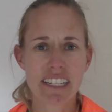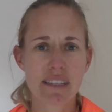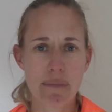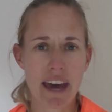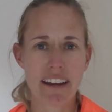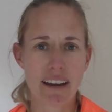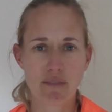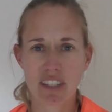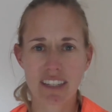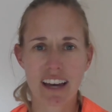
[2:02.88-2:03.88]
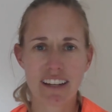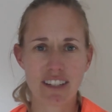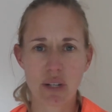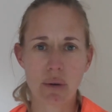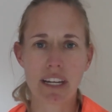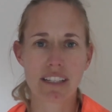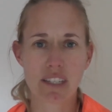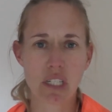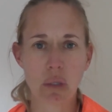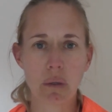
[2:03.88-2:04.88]
doesn't matter I'm just kind of doing it
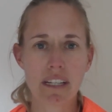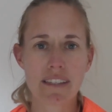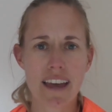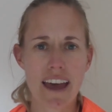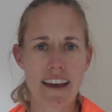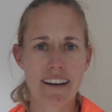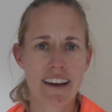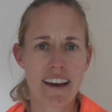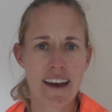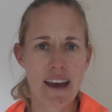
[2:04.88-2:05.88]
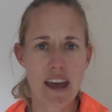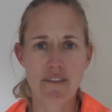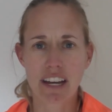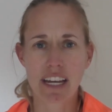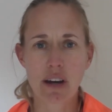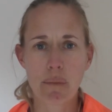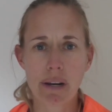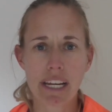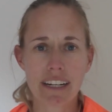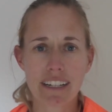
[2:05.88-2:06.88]
to do it and if I can
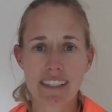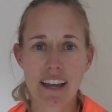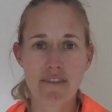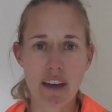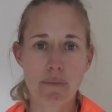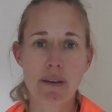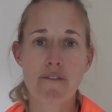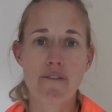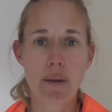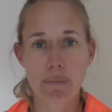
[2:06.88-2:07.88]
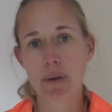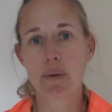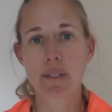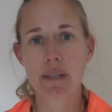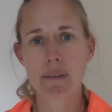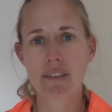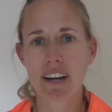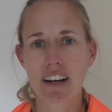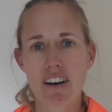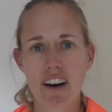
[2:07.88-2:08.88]
complete it and stuff that'd be flipping awesome if
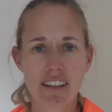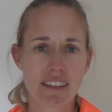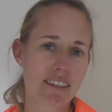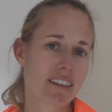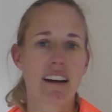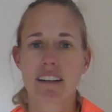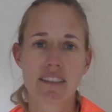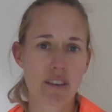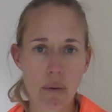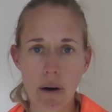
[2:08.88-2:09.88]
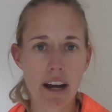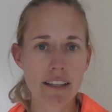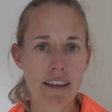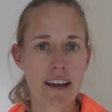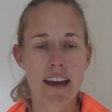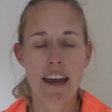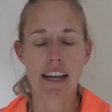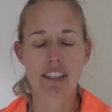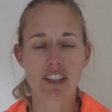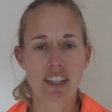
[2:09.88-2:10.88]
I can't ugh, so what
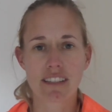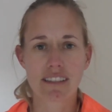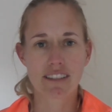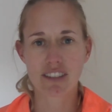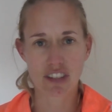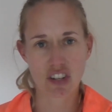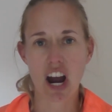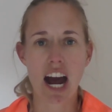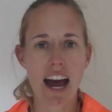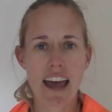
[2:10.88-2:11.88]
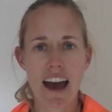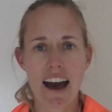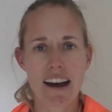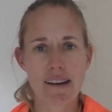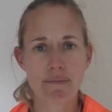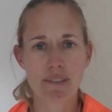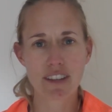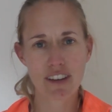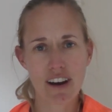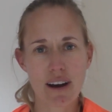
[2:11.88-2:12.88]
it's just to try um,
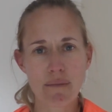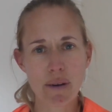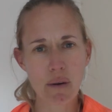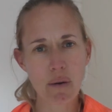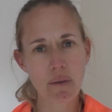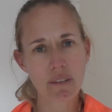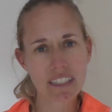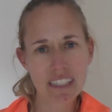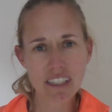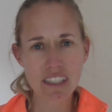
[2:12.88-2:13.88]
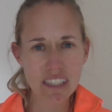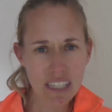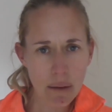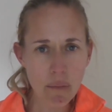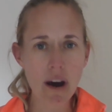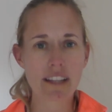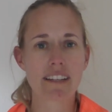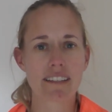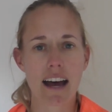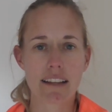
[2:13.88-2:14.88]
so yeah I'm somewhat
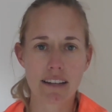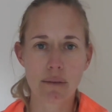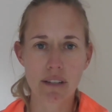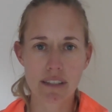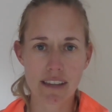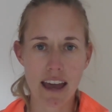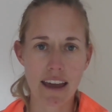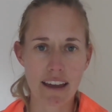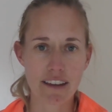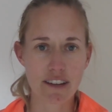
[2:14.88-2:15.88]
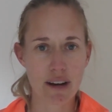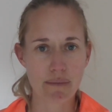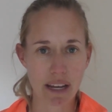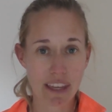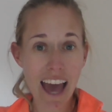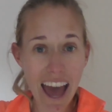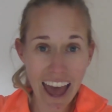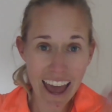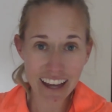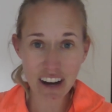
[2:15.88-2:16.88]
excited I wouldn't say you know I'm like
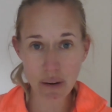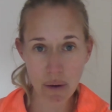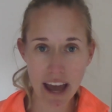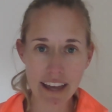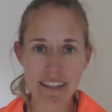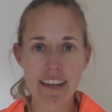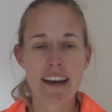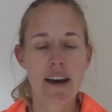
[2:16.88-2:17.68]
yay can't wait